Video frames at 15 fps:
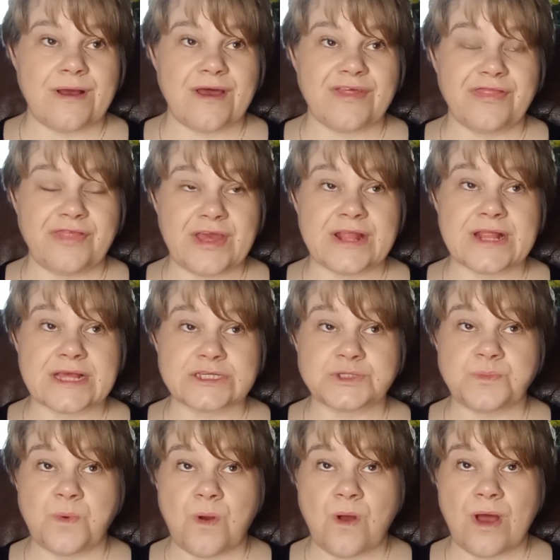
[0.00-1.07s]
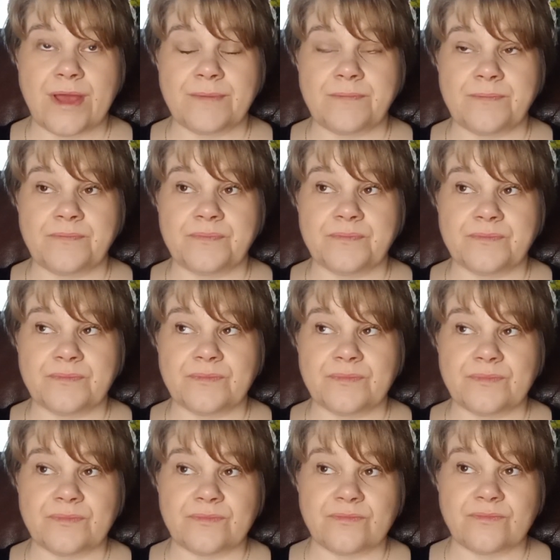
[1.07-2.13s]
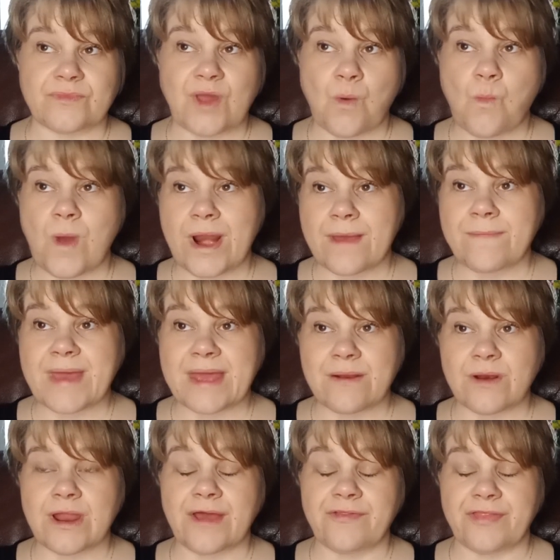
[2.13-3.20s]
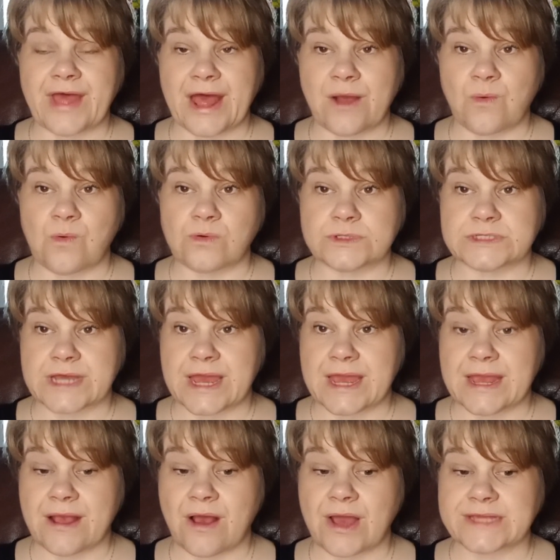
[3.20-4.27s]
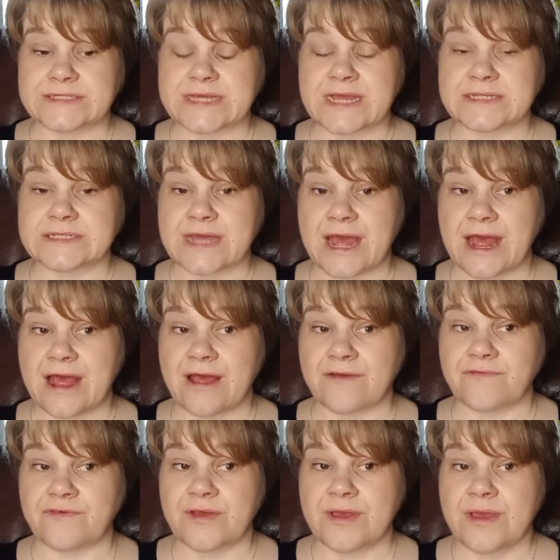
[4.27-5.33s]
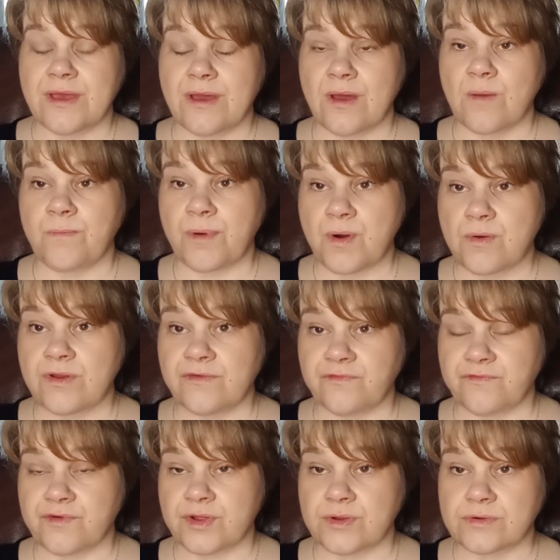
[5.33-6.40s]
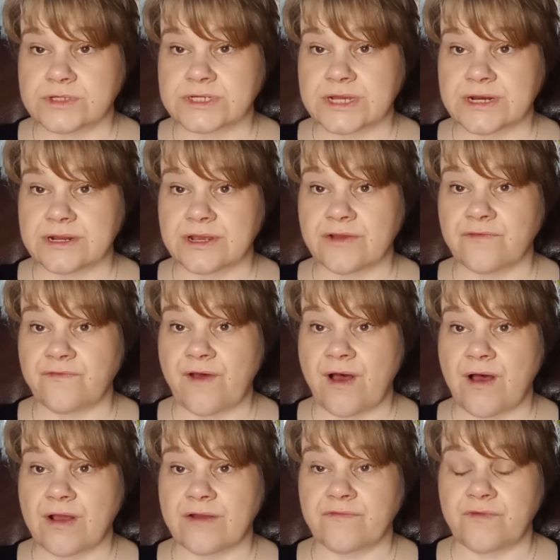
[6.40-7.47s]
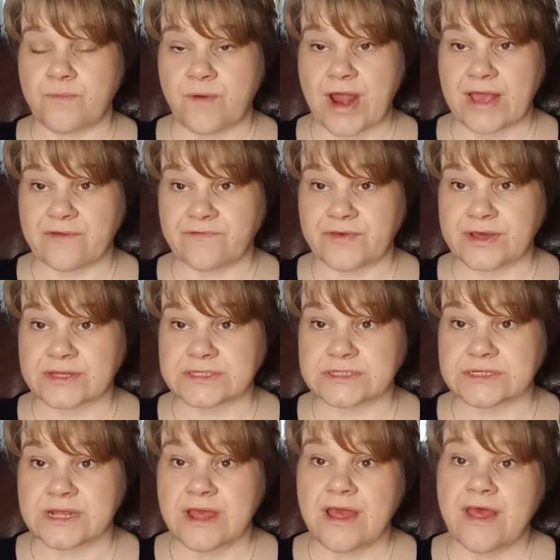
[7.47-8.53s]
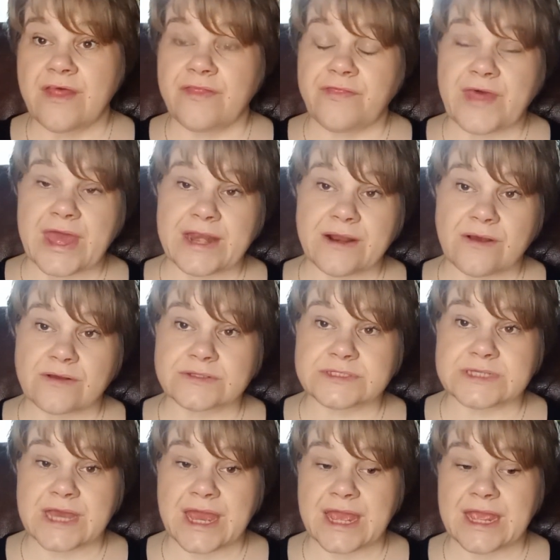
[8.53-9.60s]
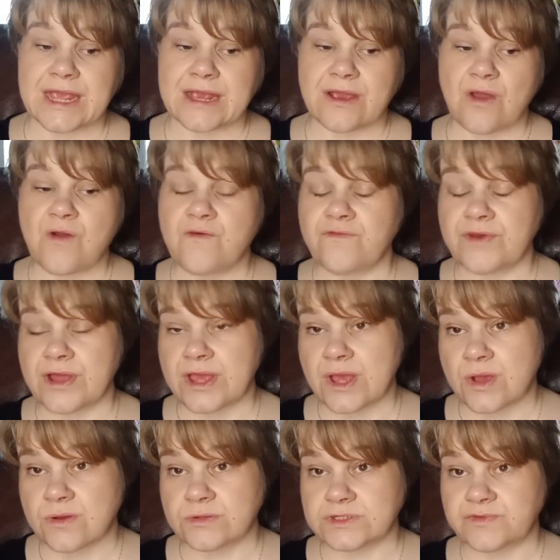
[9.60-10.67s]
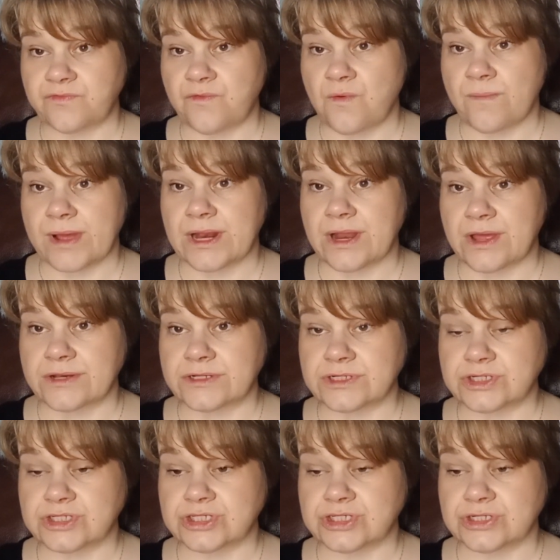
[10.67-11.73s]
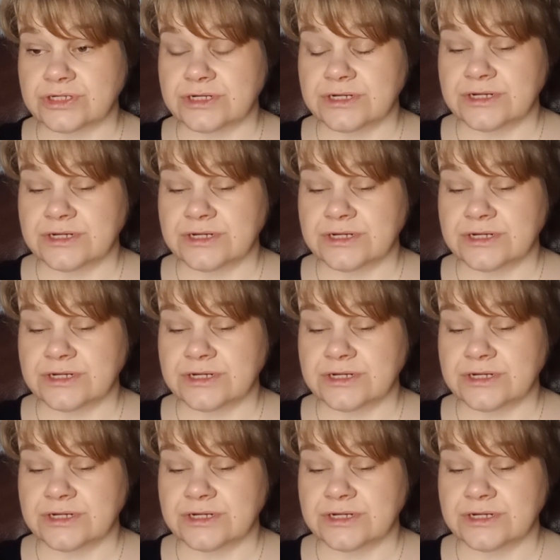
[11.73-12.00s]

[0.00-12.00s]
I think that's what I'm. When I'm out like that all day, I tend to have a bowl of fruit and a kvarg for breakfast. Then I'll take overnight oats for my lunch,